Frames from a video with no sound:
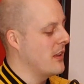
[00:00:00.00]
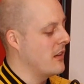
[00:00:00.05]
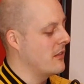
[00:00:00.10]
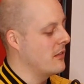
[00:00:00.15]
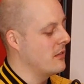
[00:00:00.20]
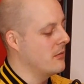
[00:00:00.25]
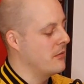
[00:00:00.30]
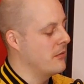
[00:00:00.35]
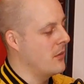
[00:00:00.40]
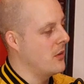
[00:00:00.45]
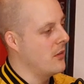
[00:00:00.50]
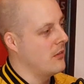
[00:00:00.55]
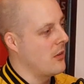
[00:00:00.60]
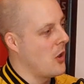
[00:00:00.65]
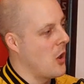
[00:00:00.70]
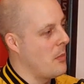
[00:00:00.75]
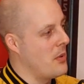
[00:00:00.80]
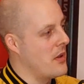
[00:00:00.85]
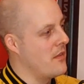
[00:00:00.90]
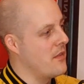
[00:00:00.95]
that
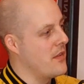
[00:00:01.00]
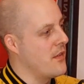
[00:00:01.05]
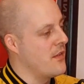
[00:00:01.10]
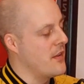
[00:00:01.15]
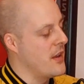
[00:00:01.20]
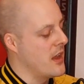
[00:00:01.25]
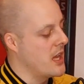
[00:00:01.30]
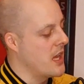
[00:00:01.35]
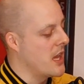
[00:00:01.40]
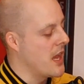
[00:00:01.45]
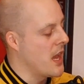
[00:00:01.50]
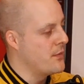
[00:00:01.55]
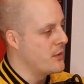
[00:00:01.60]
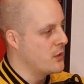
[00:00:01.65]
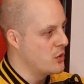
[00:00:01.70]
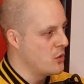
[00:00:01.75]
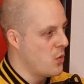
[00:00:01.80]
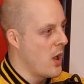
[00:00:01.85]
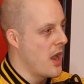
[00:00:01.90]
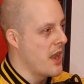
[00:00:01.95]
copy of FIFA now you can get
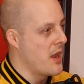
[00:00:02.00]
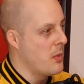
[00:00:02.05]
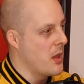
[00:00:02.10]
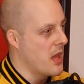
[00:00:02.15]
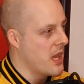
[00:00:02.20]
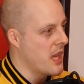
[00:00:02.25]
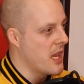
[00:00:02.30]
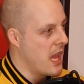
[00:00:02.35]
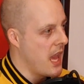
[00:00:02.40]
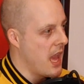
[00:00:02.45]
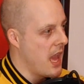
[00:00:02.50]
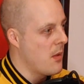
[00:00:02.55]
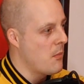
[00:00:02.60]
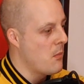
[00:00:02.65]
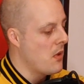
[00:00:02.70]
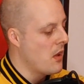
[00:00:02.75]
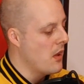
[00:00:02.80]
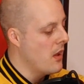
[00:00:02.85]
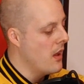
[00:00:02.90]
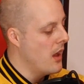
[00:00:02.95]
for twenty p in
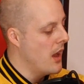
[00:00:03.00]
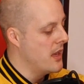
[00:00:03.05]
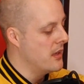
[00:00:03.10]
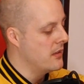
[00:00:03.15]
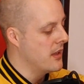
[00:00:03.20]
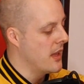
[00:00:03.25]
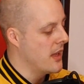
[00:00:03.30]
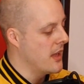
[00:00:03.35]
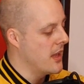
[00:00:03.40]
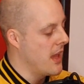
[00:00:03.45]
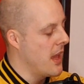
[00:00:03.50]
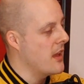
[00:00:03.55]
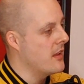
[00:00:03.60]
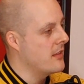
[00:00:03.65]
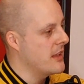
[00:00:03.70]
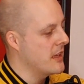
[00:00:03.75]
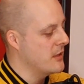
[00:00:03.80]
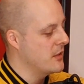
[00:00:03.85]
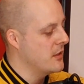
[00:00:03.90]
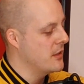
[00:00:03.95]
game, and it's like yeah,
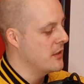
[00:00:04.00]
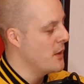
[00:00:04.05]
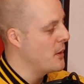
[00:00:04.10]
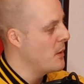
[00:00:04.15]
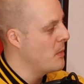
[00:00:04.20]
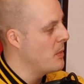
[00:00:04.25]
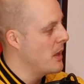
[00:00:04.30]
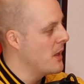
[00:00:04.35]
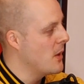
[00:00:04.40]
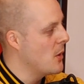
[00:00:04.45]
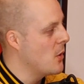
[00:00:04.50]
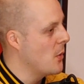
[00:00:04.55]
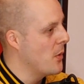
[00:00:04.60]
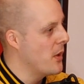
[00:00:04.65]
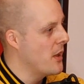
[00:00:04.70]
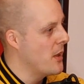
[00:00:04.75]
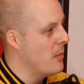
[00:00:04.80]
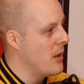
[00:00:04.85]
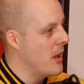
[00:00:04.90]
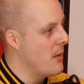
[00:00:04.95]
that's a European Cup
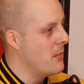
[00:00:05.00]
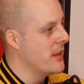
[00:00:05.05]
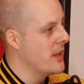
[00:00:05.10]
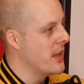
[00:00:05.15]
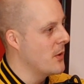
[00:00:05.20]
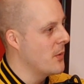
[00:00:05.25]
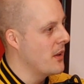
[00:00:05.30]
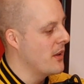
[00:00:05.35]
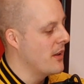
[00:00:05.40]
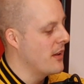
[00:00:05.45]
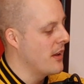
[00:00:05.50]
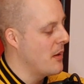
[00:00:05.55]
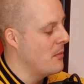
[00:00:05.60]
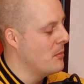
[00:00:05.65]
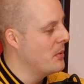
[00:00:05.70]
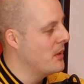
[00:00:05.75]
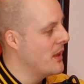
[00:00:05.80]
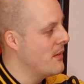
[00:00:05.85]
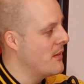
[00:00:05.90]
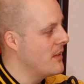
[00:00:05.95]
winner, Premier League winner,
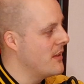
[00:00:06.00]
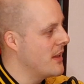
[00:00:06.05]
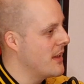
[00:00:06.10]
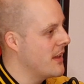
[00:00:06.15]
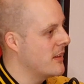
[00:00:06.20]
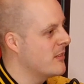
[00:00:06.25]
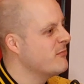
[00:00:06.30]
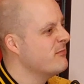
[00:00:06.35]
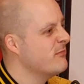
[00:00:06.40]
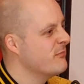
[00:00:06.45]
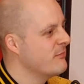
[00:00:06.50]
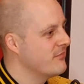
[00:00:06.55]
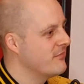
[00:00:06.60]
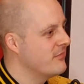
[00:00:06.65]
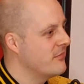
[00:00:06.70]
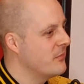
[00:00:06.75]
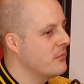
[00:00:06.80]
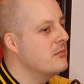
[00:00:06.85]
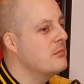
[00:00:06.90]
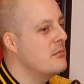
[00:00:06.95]
and Player of the Year.
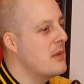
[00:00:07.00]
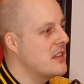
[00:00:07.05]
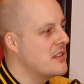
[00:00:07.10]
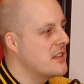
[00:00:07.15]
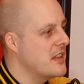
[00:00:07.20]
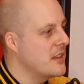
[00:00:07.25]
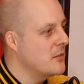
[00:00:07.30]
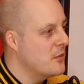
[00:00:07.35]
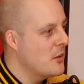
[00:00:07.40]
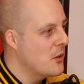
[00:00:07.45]
Messi.